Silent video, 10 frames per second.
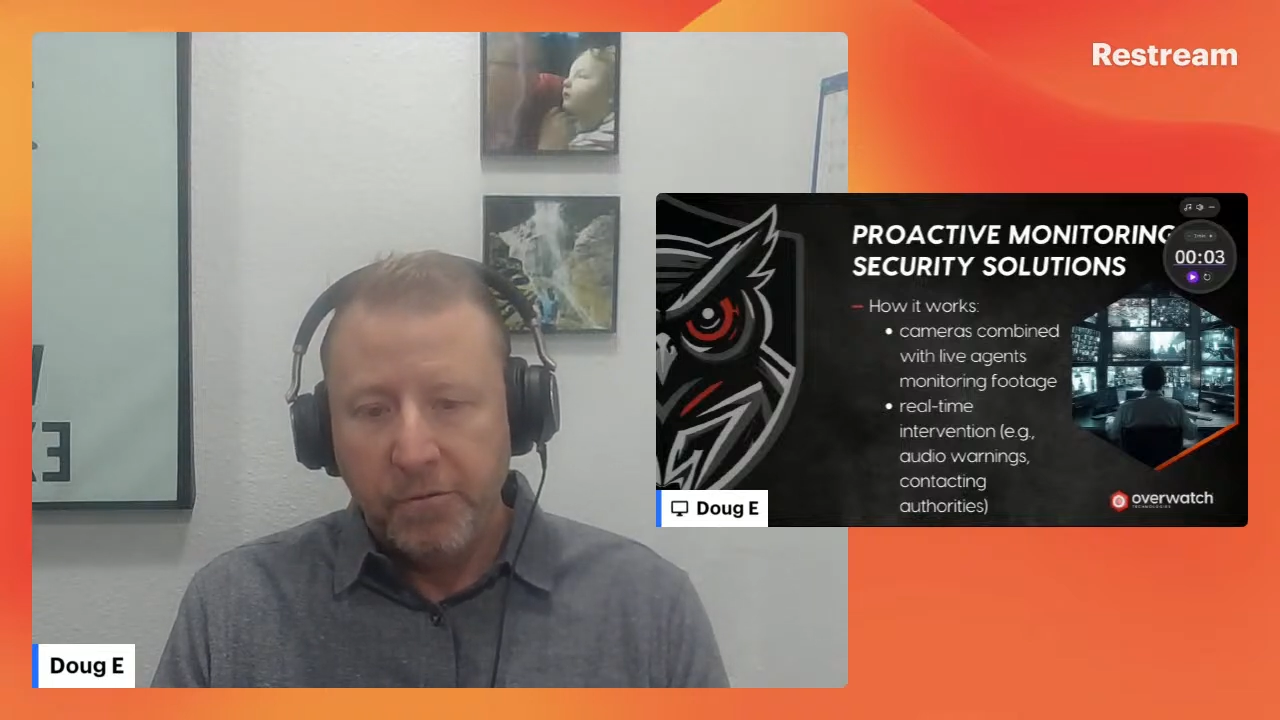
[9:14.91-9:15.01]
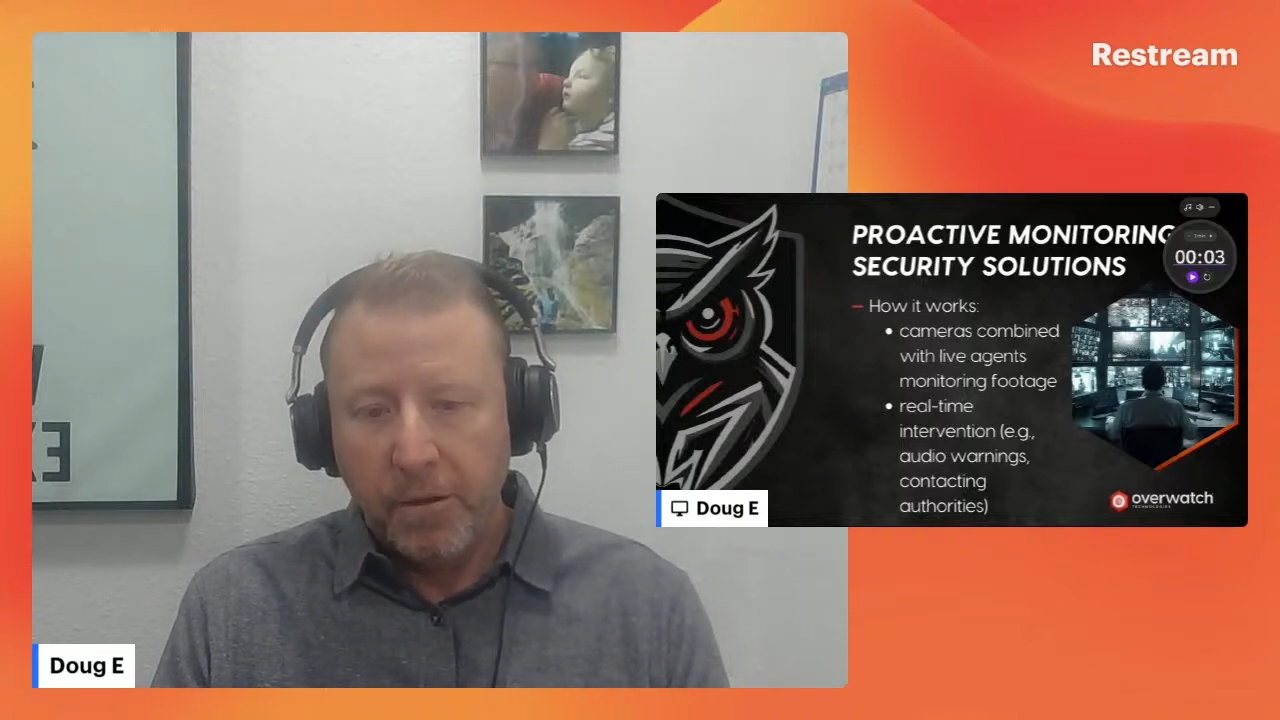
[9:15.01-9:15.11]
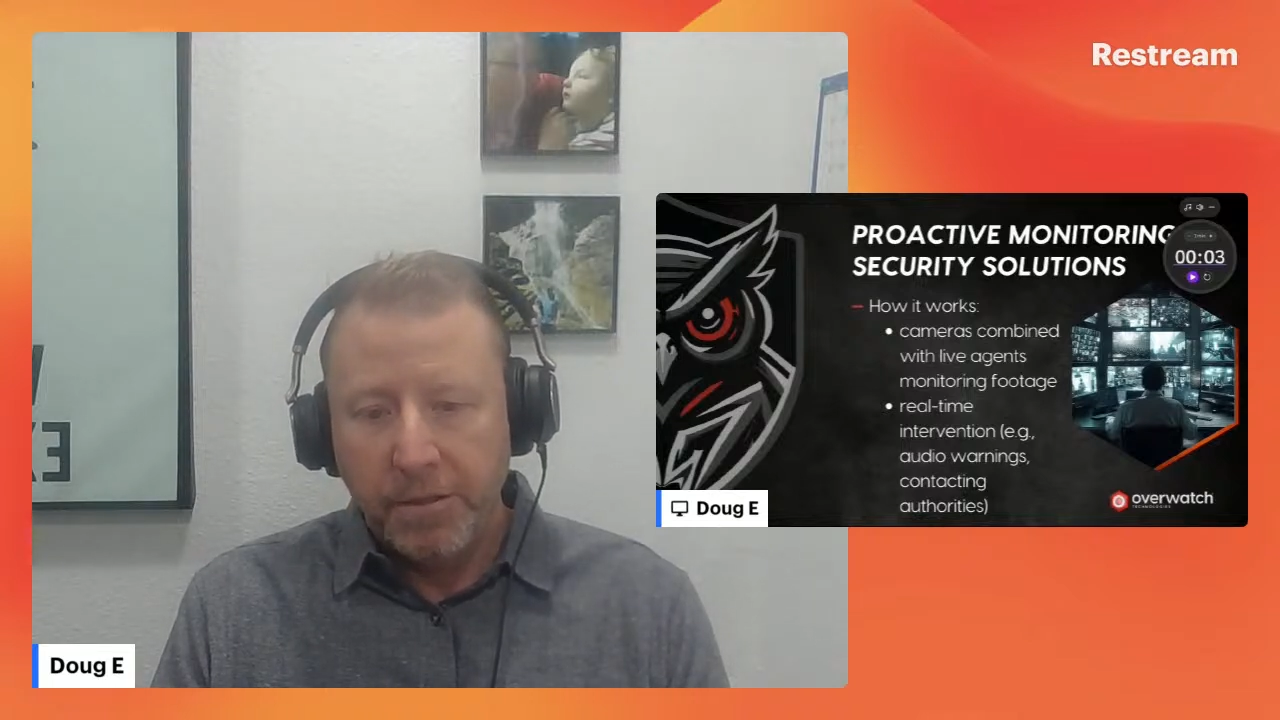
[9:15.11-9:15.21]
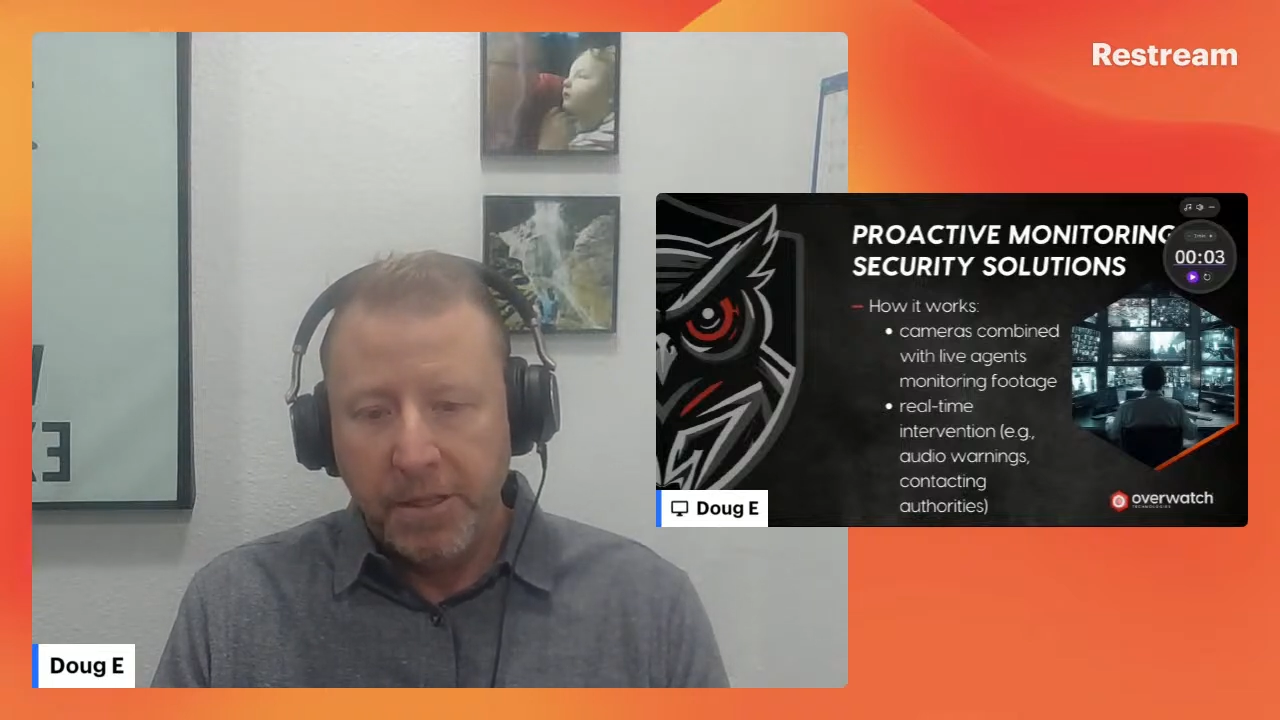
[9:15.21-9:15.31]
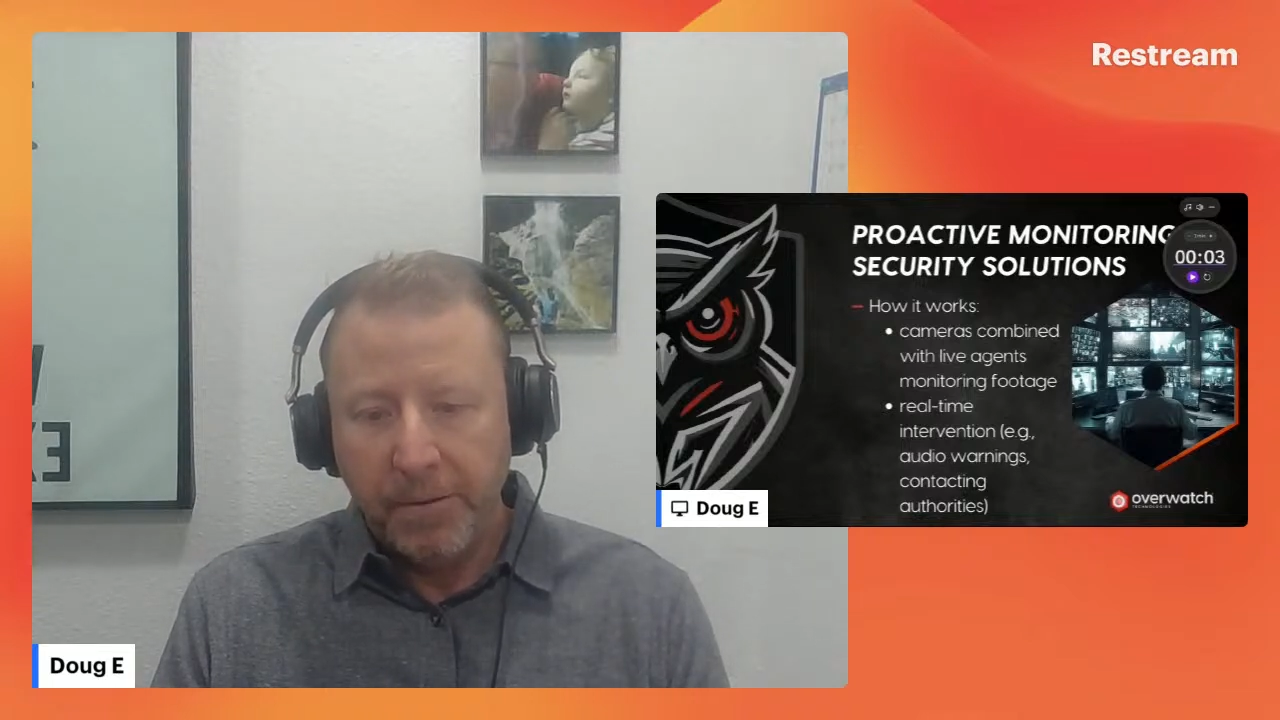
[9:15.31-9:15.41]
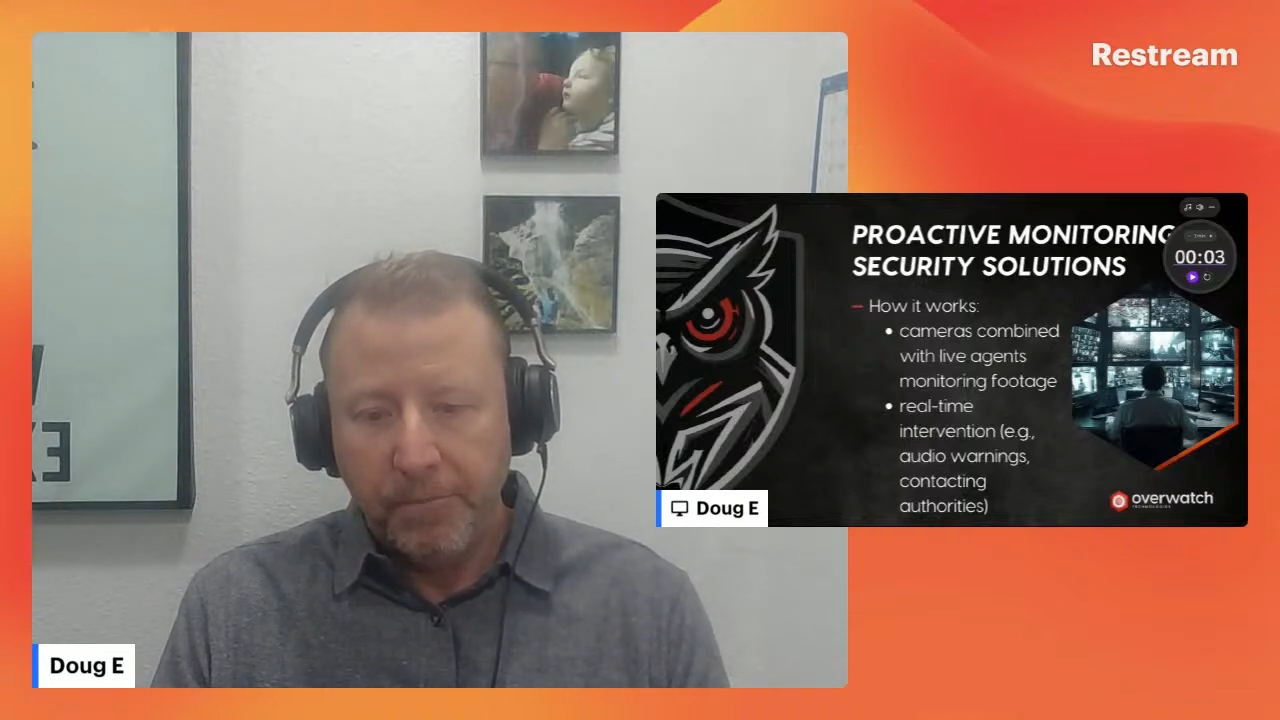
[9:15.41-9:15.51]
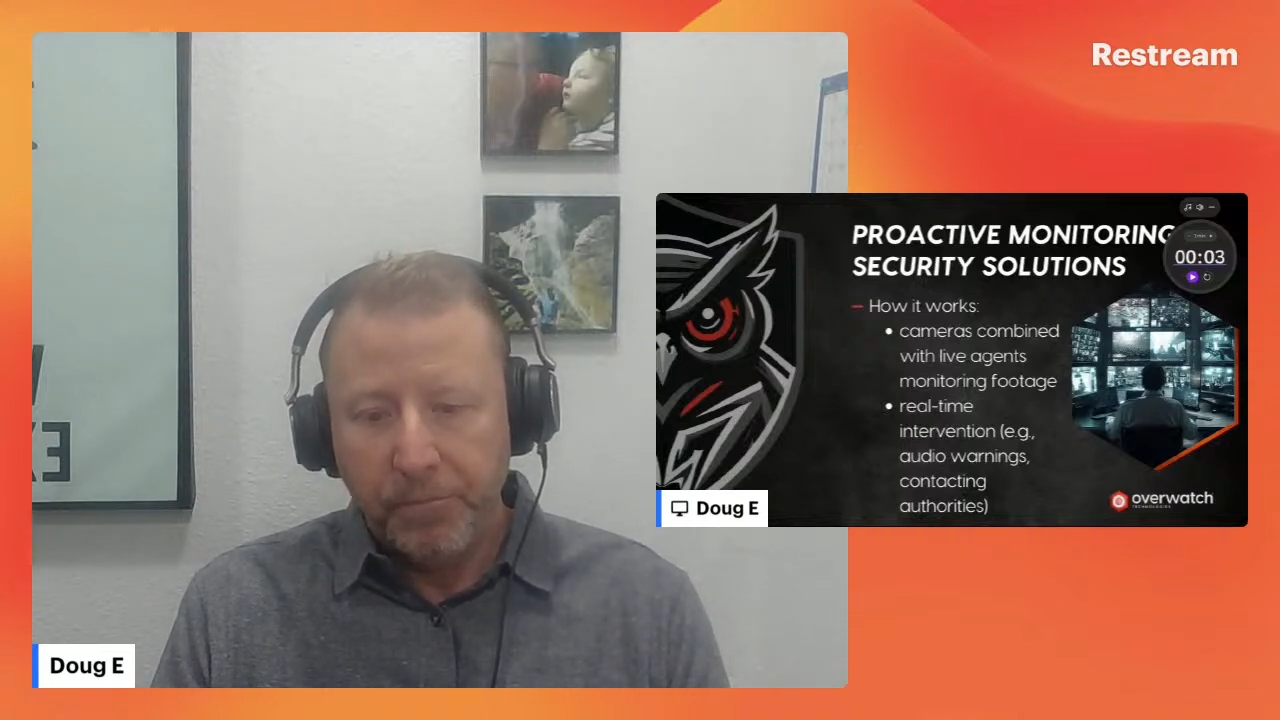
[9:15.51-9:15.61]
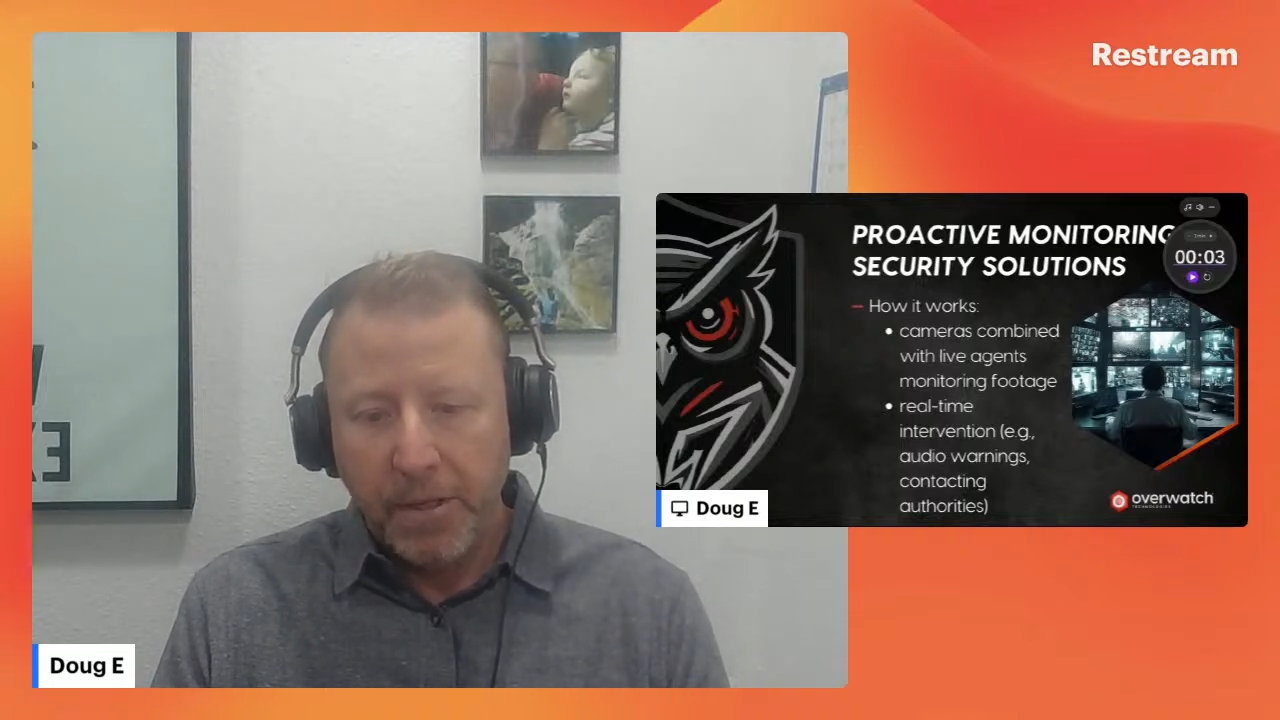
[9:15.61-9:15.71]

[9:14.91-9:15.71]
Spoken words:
our team.